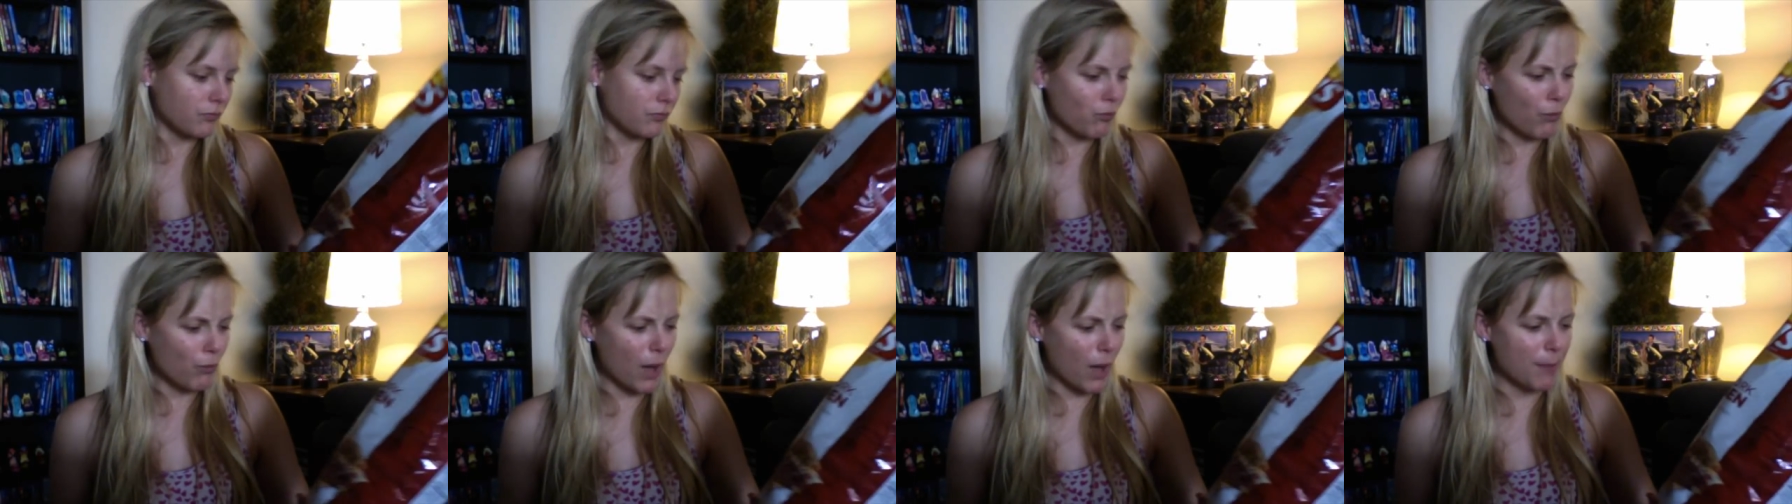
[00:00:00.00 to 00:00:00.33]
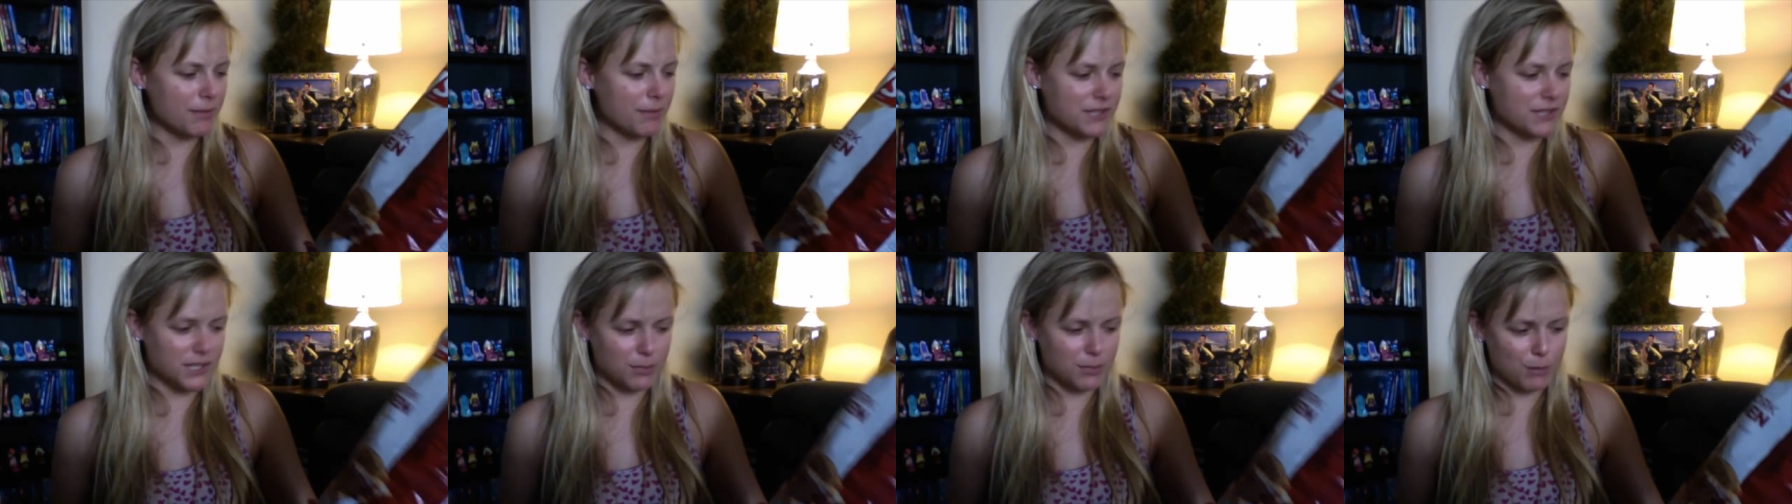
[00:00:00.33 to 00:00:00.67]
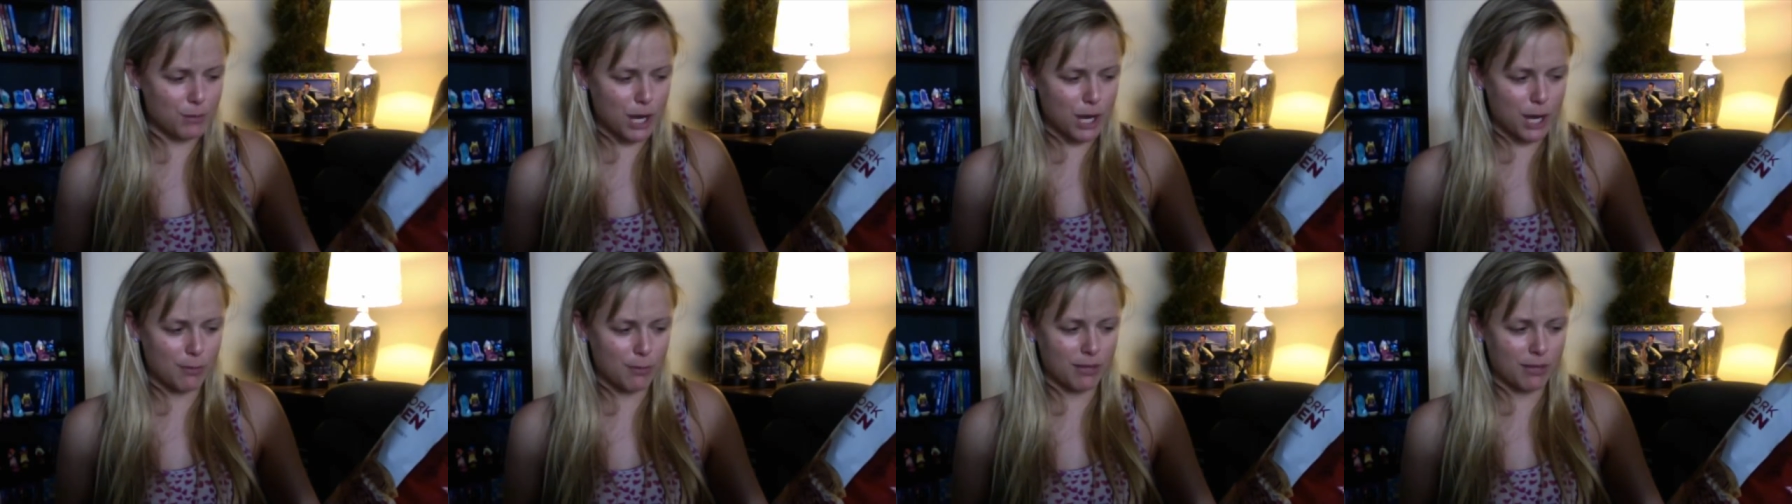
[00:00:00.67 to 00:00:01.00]
I'm assuming
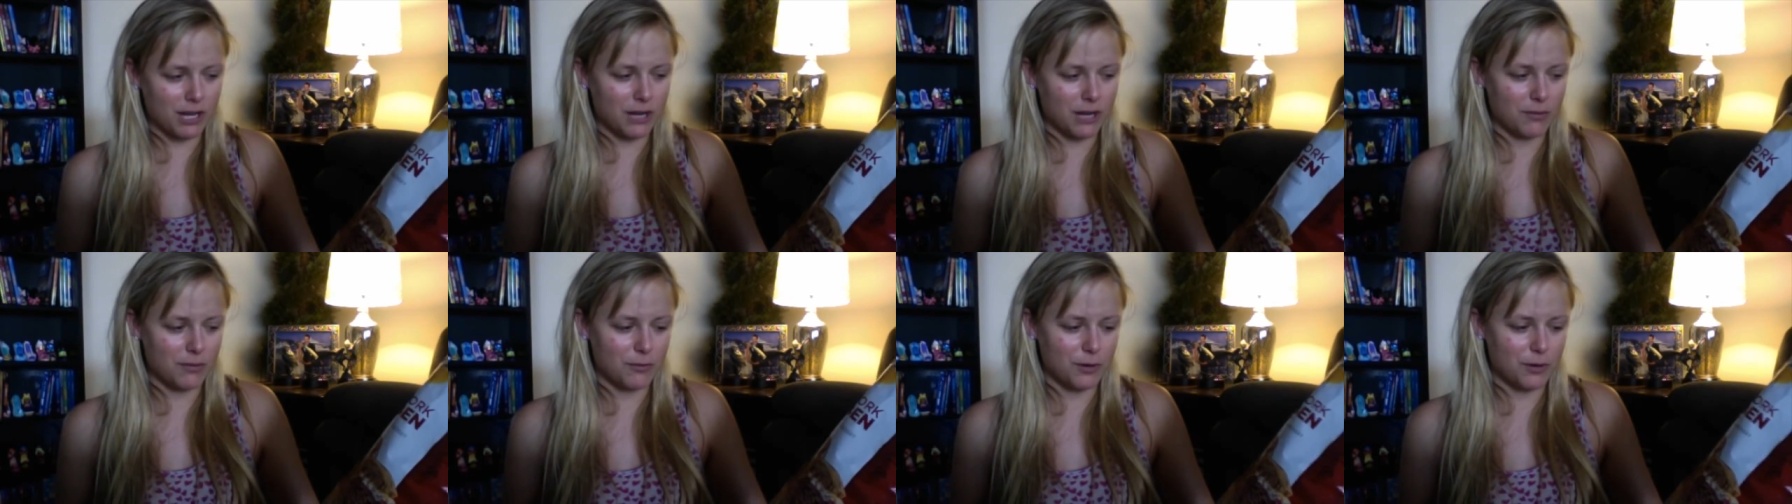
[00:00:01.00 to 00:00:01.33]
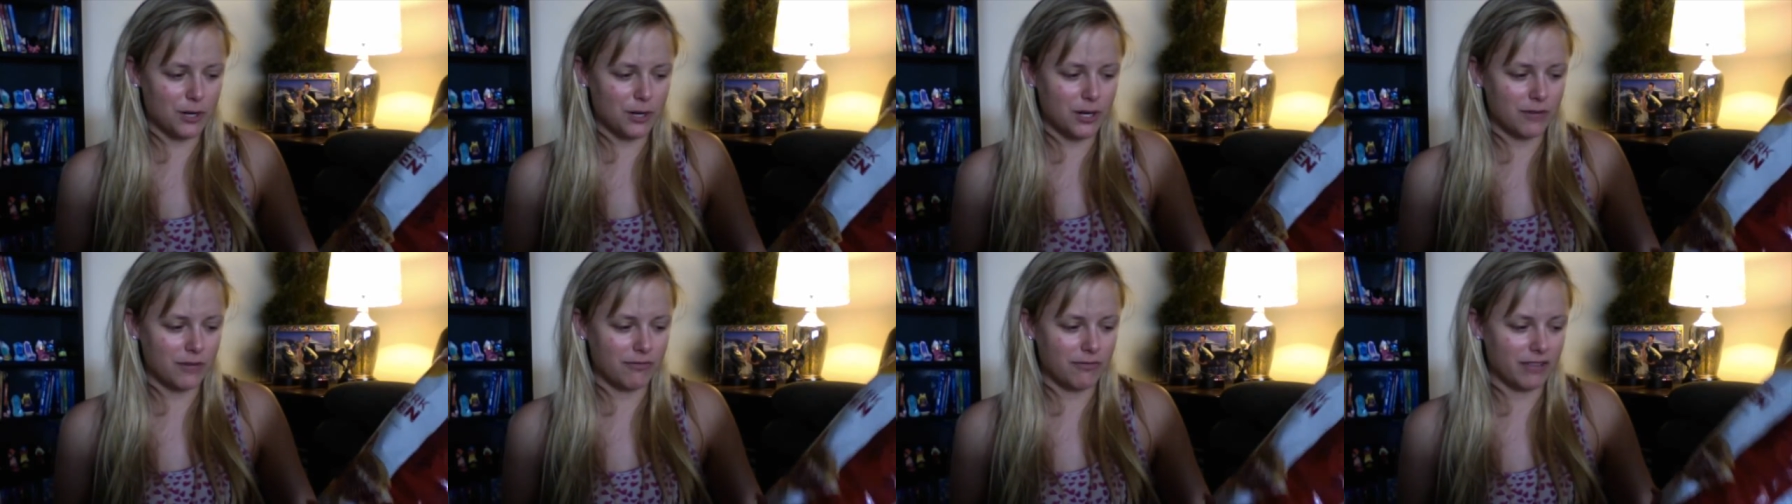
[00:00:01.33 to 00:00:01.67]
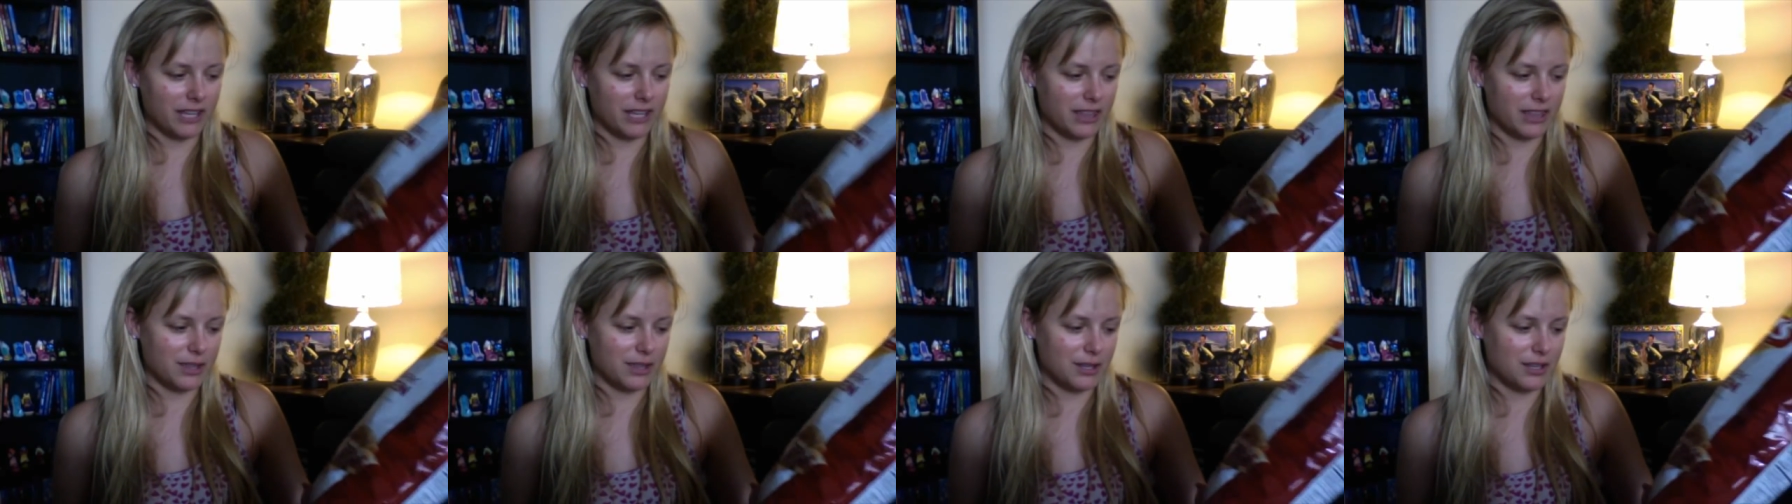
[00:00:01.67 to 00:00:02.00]
I'm getting more of
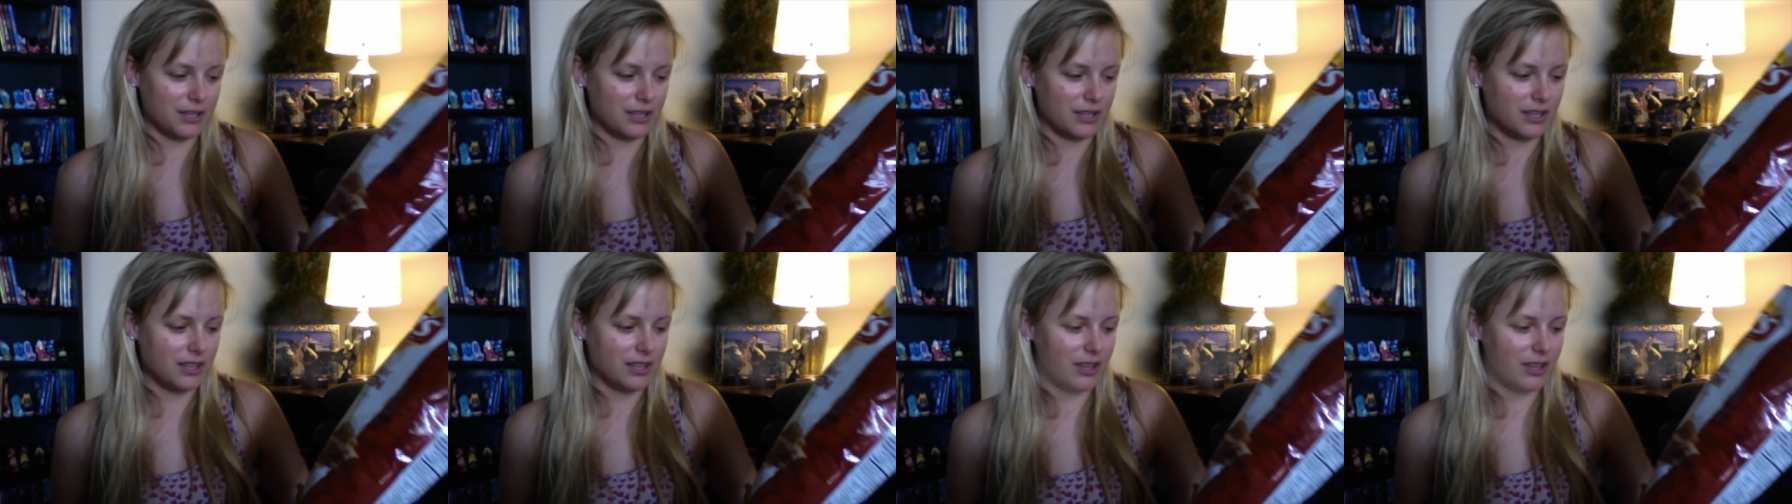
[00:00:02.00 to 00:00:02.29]
like the